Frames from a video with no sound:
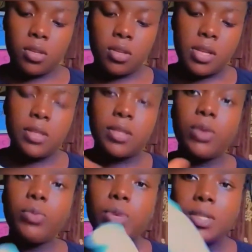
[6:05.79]
It
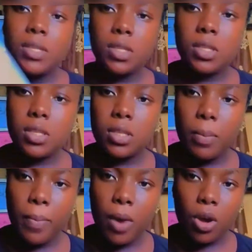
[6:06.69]
came with
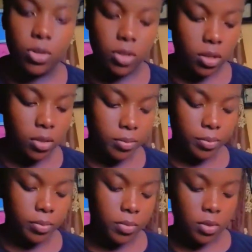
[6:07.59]
powder.
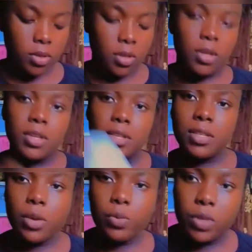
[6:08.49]
It
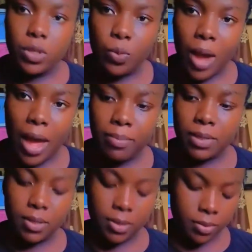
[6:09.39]
came with wipes.